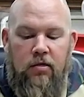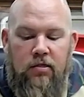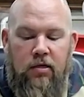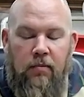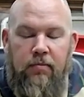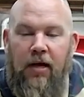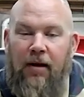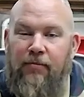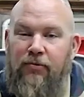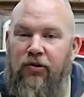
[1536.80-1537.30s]

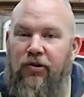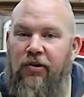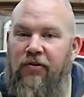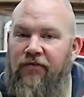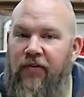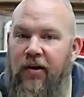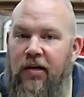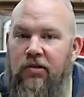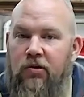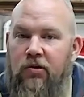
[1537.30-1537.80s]
Sometimes you
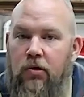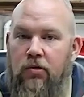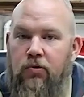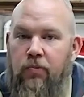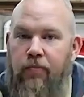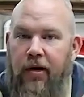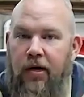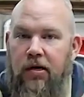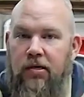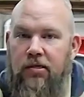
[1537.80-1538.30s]
can fix those
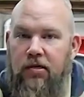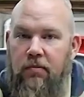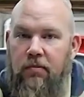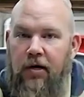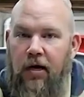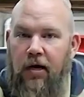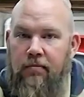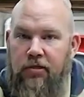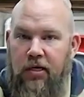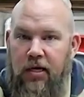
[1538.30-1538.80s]
repairs,
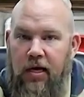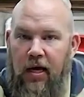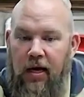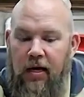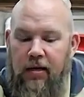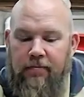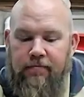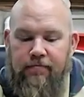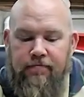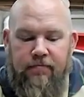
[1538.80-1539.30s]
sometimes you
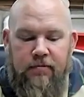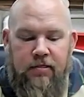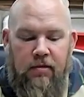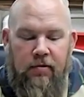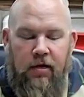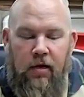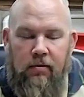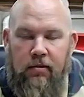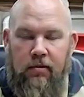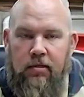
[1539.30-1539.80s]
can't.
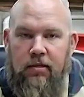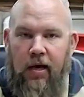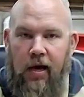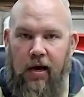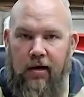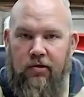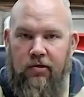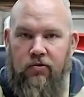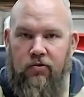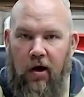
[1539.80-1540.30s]
Sometimes it's
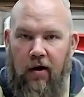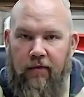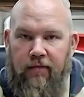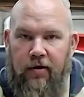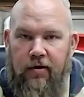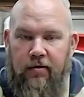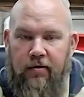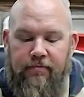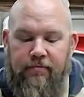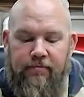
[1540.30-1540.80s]

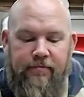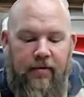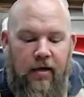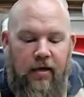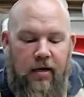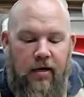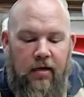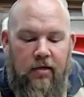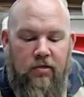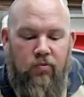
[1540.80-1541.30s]
catastrophic,
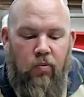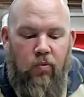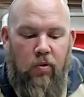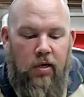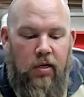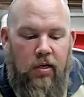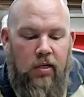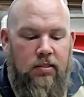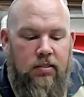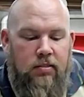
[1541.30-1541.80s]
and it is what
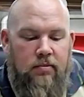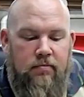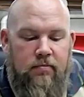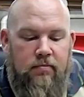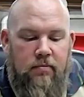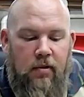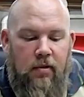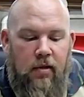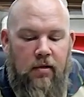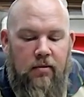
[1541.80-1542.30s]
it is.
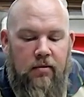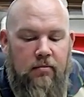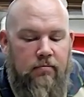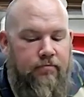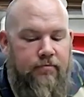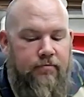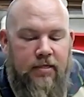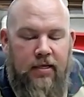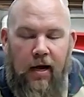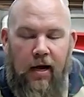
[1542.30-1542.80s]
And
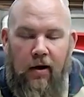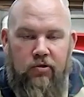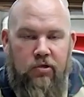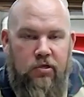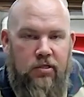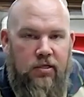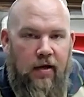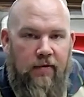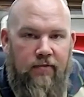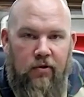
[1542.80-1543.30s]
scouts
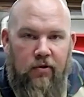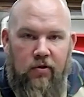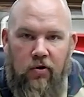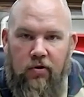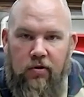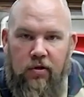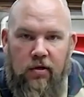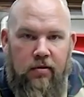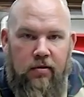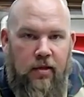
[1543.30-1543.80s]
just have to
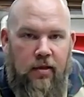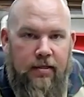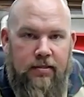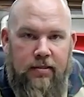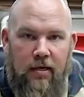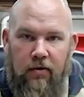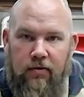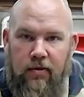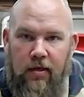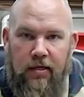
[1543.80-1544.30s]
learn that that's
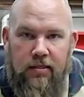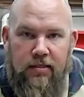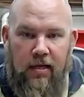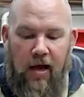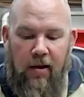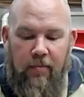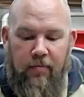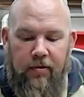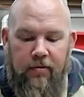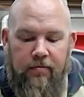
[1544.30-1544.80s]
how things
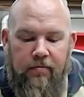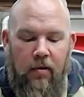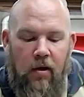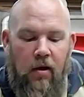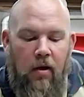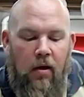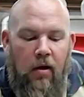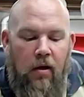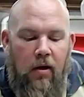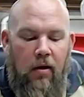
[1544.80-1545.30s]
happen.
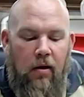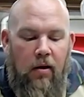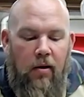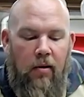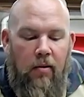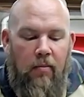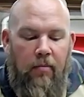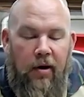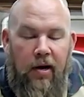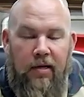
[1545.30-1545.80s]

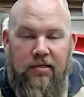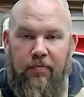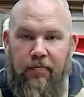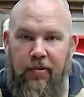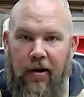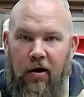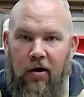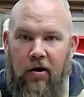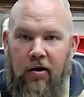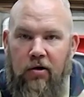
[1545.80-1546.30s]
But as
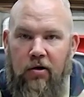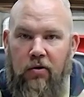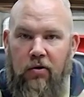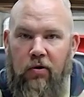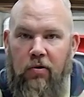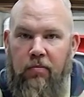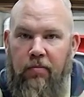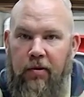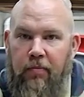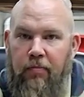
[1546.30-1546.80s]
a parent, you
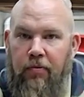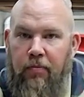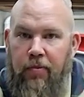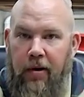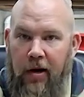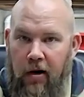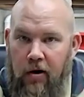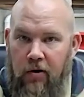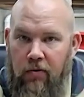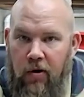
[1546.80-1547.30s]
want to be
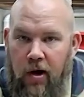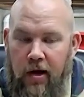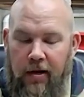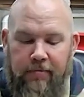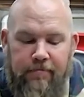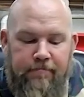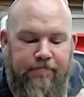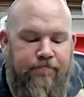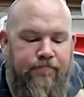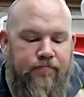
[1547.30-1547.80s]
prepared, right?